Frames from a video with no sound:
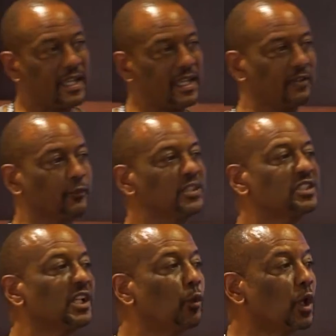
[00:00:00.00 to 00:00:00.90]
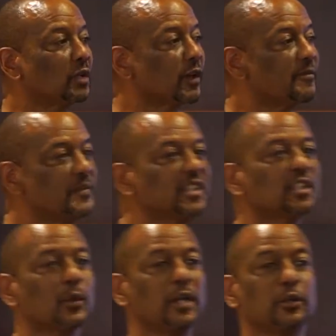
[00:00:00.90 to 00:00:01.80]
Every single one of our fifth
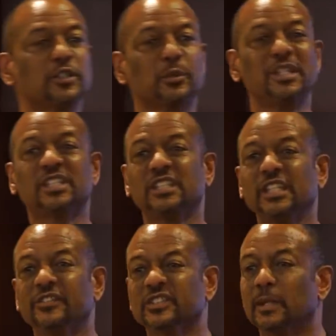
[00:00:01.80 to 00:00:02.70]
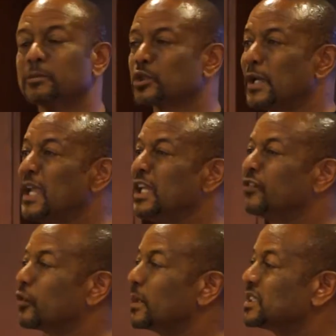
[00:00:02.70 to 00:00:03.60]
graders receives some training
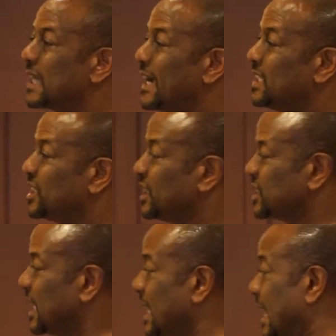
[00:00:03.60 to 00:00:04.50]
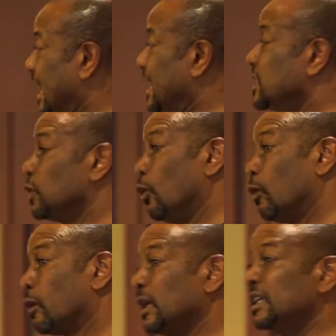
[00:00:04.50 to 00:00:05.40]
from a scientist and
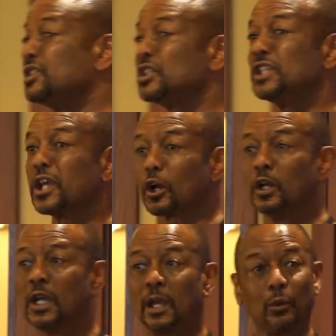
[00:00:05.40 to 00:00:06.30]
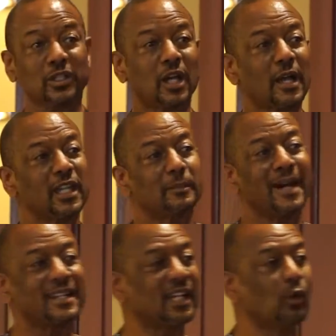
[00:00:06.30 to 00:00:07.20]
or an engineer. And we're talking
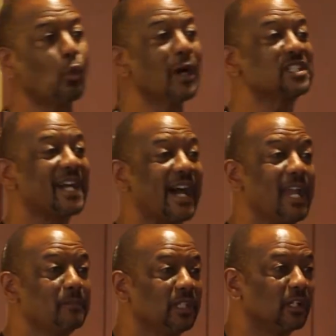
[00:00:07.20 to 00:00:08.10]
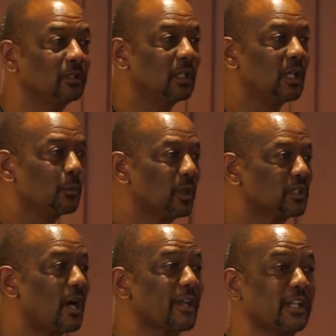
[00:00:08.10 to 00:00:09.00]
about not a one-time deal, we're
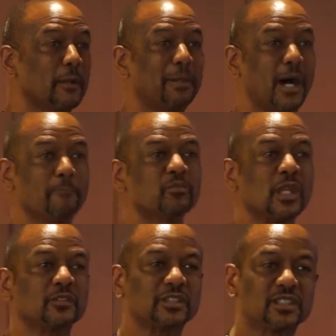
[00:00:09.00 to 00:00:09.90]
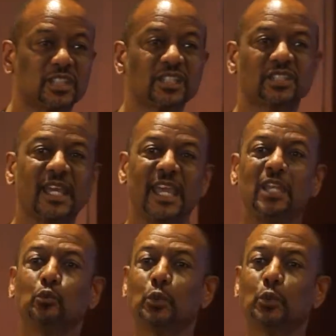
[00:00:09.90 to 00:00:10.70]
talking about six to eight